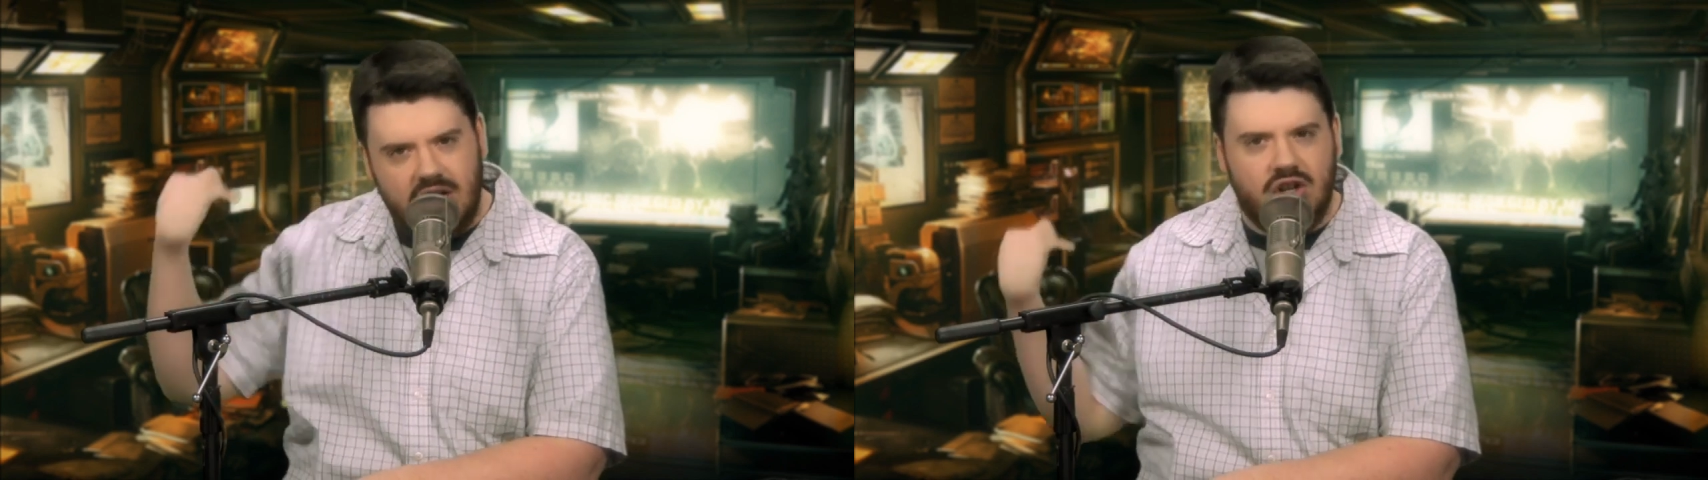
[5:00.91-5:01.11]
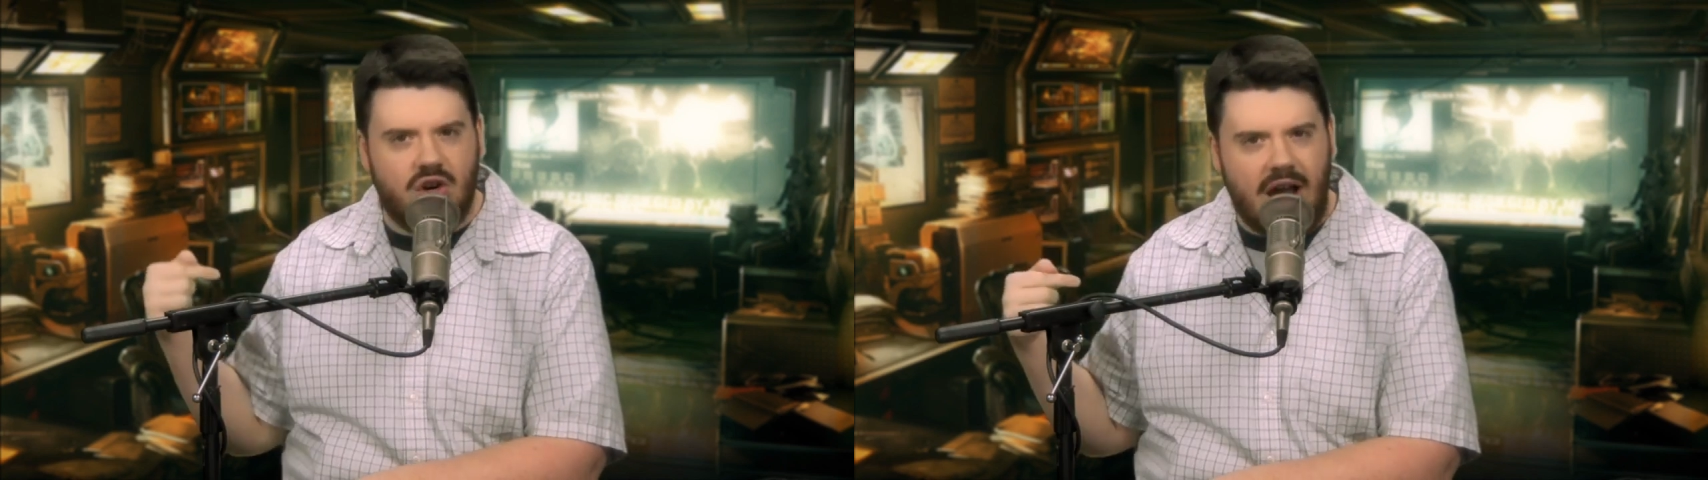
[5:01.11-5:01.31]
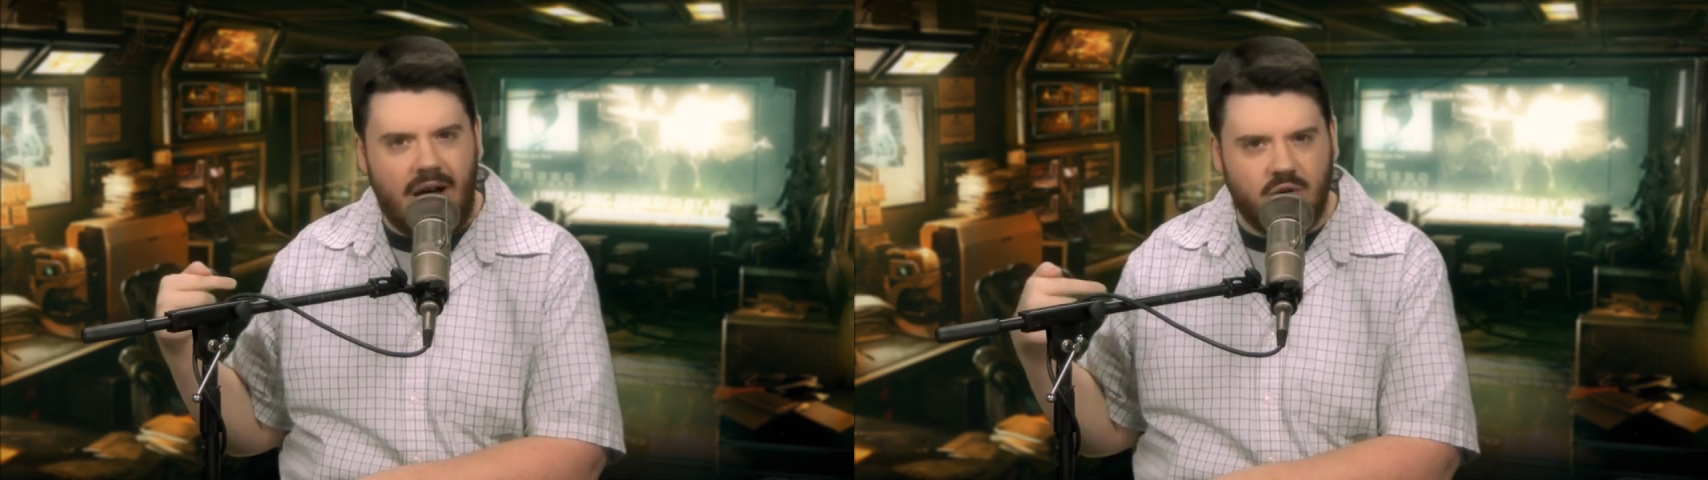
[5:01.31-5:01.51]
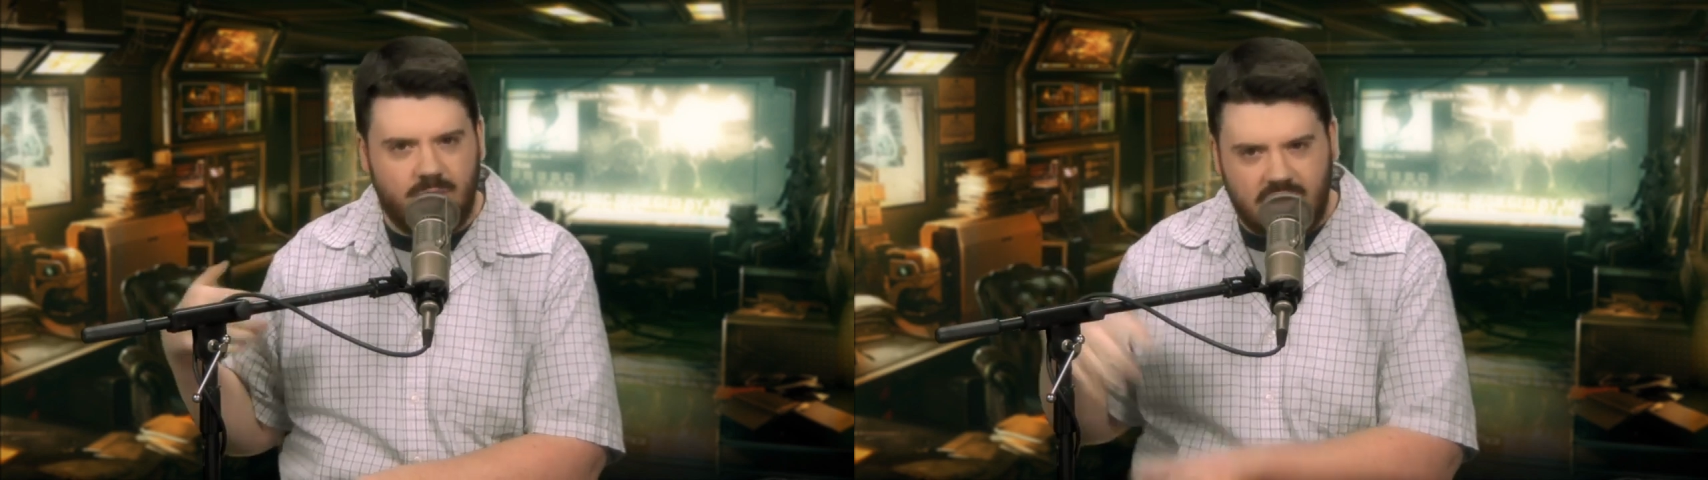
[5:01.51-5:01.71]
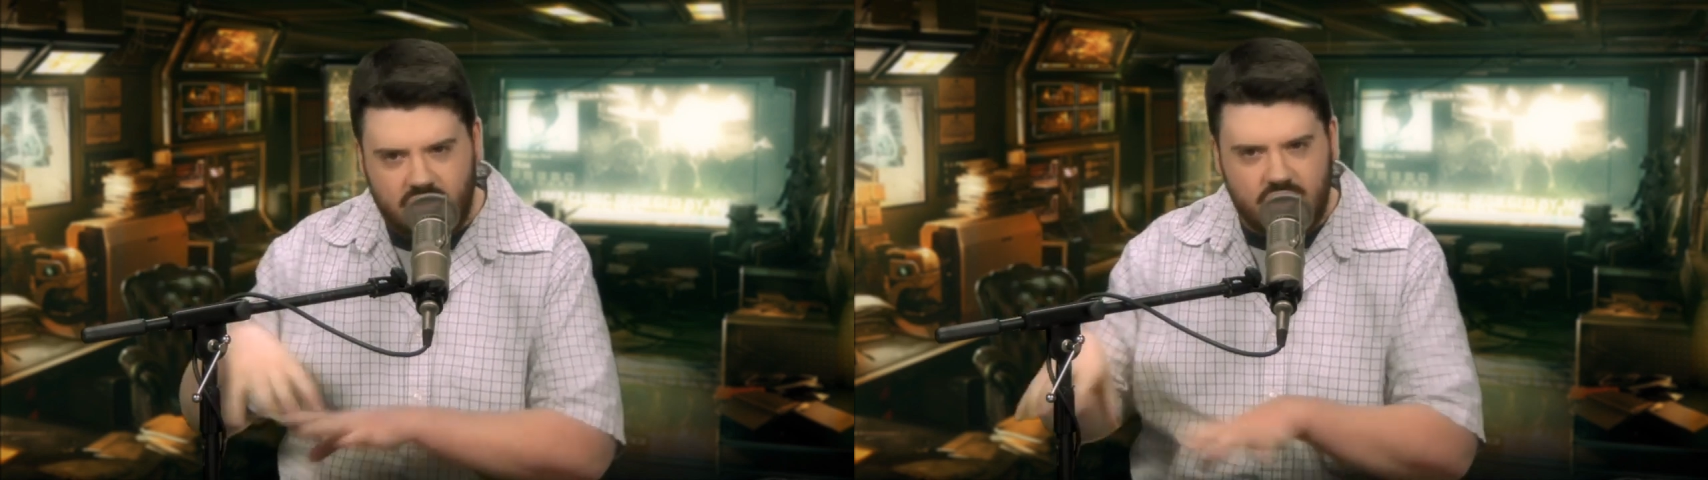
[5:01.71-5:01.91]
into your house
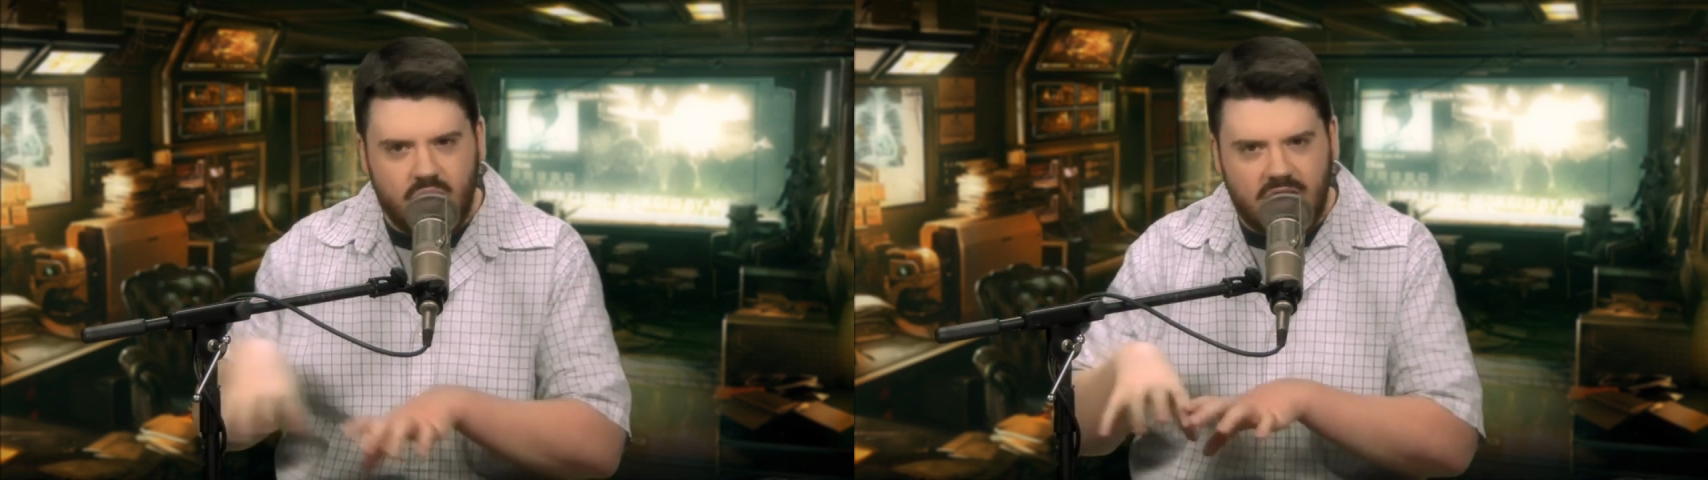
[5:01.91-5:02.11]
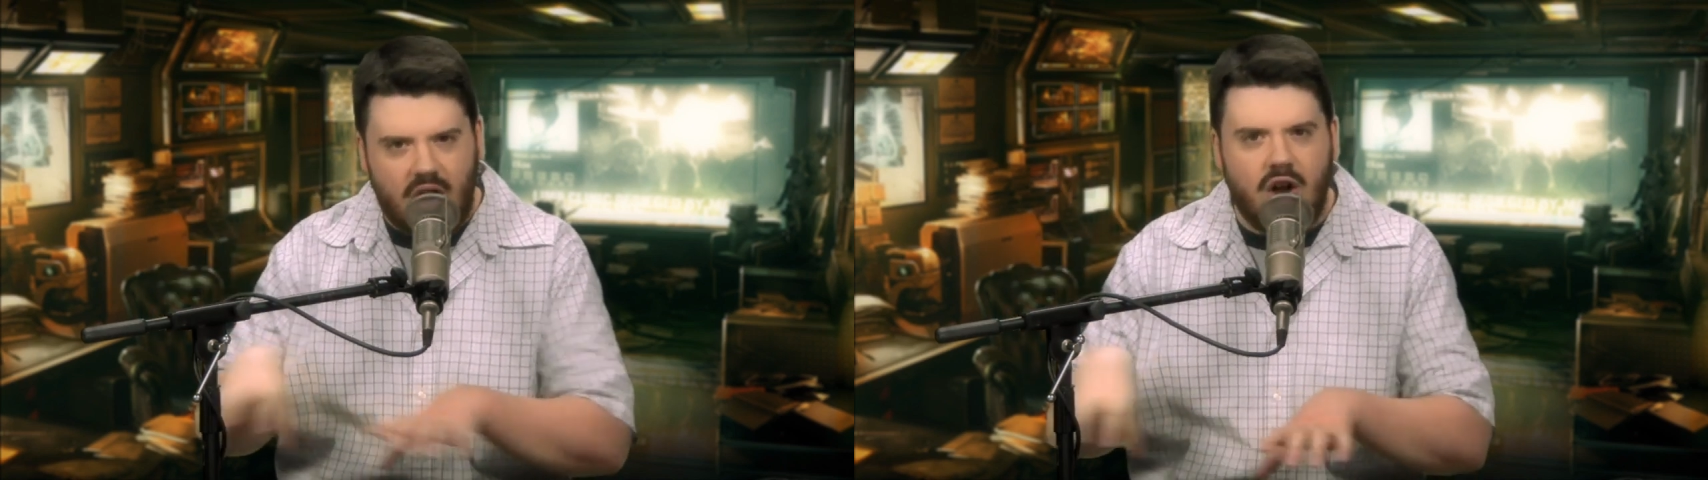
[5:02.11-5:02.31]
because you're using it